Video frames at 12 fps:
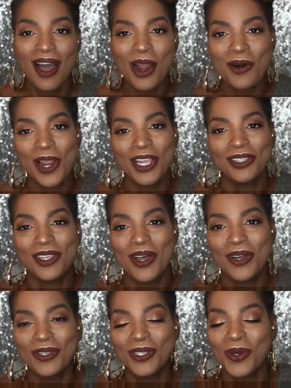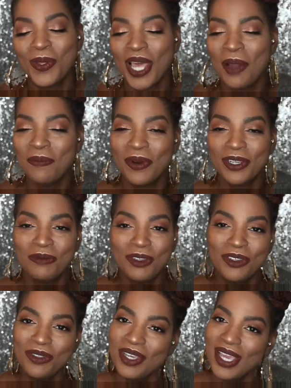Alright, dolls, so that brings me
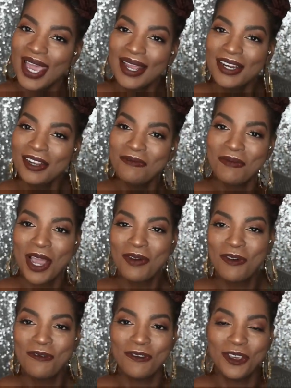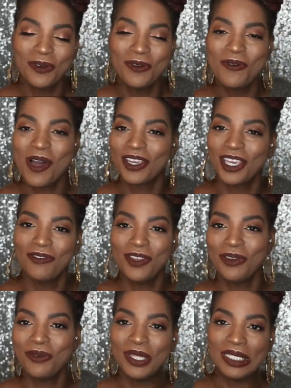to the end of my review. I'm giving
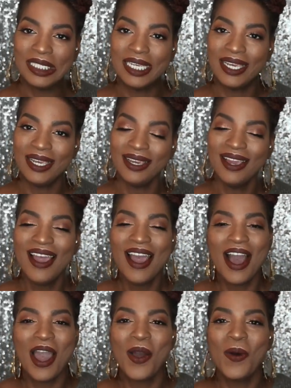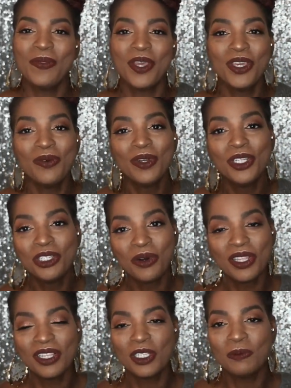you the tea. I hope that you
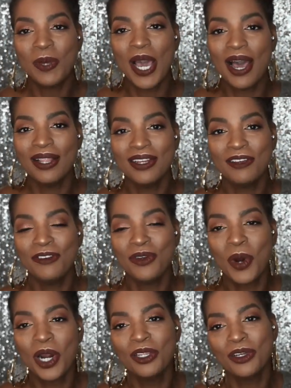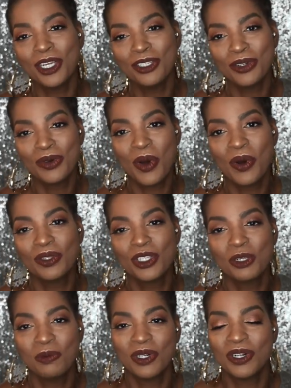enjoyed this palette. If you are looking to go out and
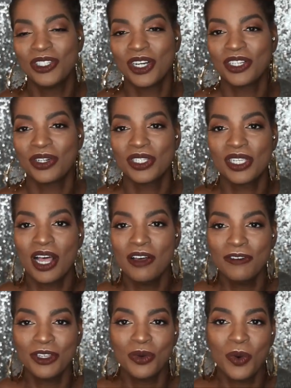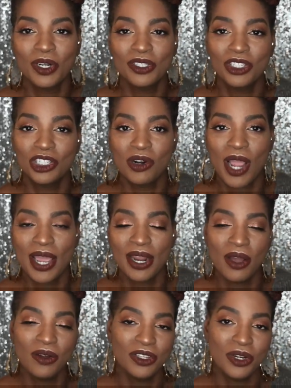splurge on yourself and you wanted to try it
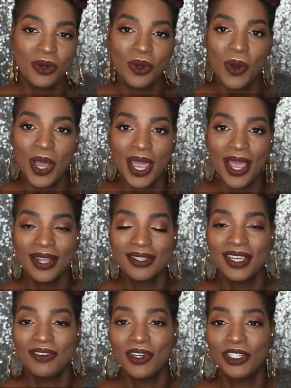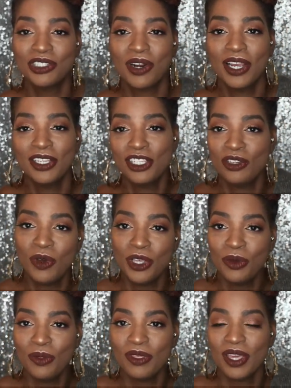out, you know, go ahead. Give it a try, see what
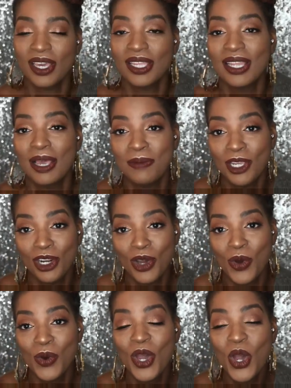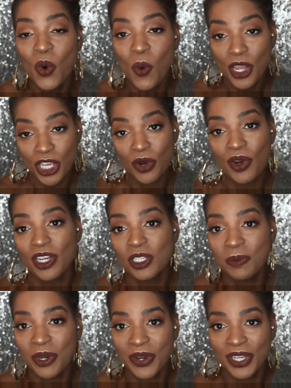you think, and let me know what your
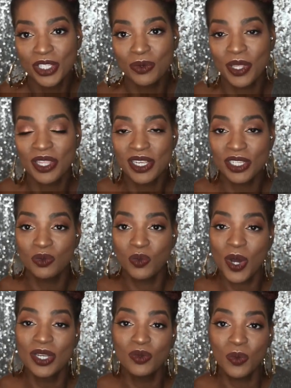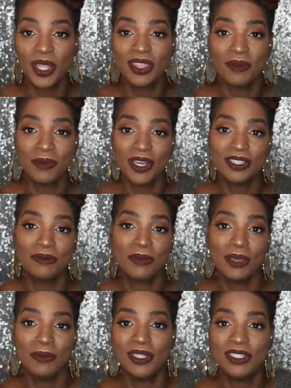experience was with it, because it
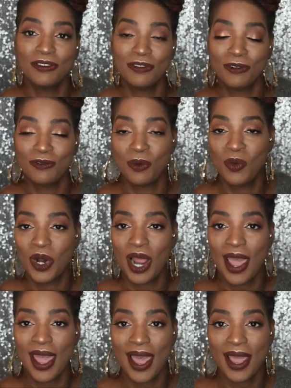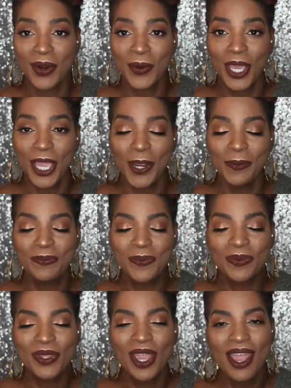might be different from what I had, okay?
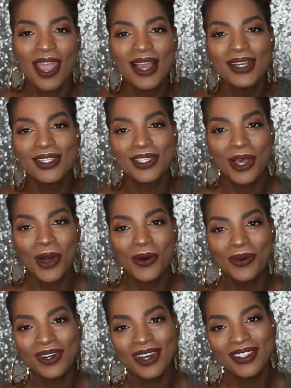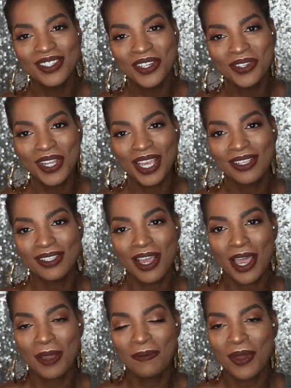So, until next
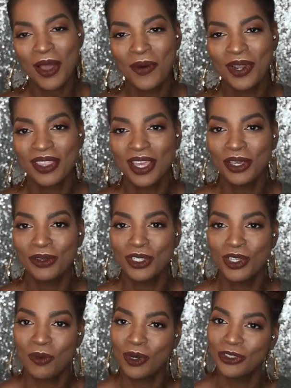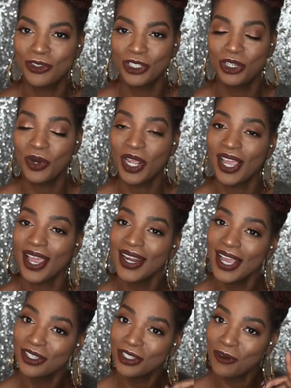time, I want to thank you so much for tuning in,
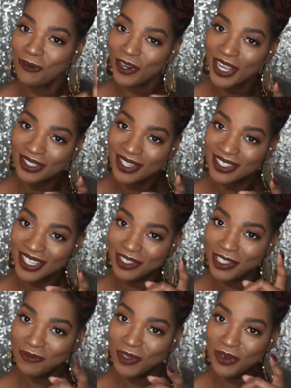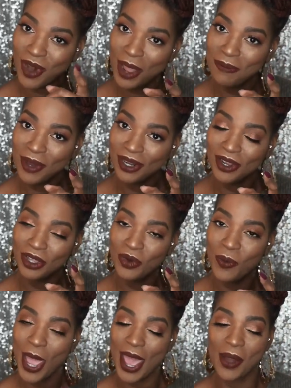and don't forget to hit that subscribe button on the
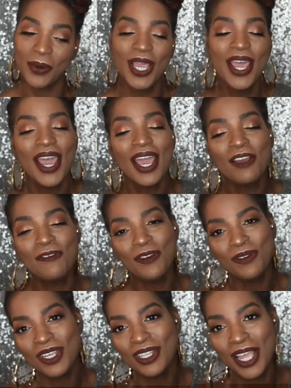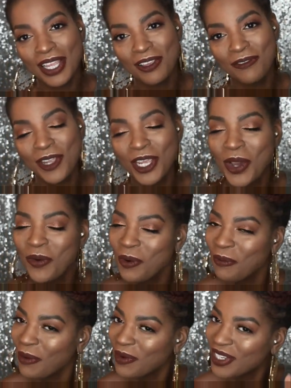way out. And if you did like the video,
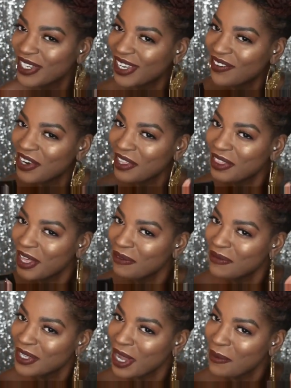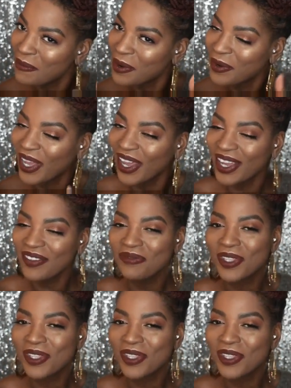remember to give it a thumbs up, okay?